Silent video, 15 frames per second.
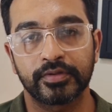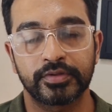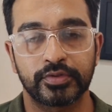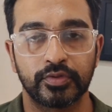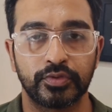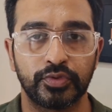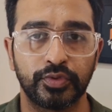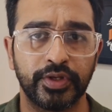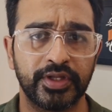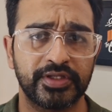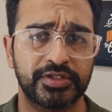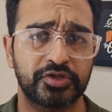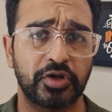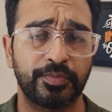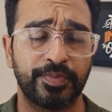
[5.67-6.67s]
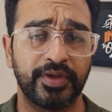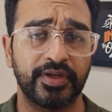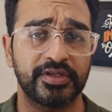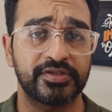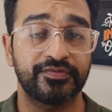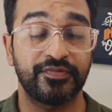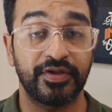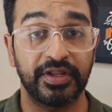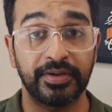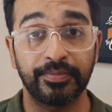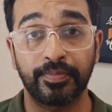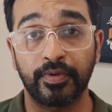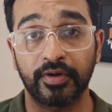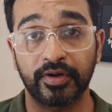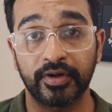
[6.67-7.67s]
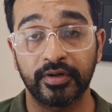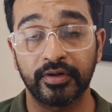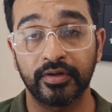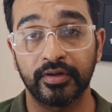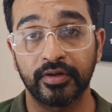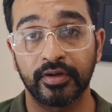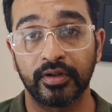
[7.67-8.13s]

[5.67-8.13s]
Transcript: So today's topic is very important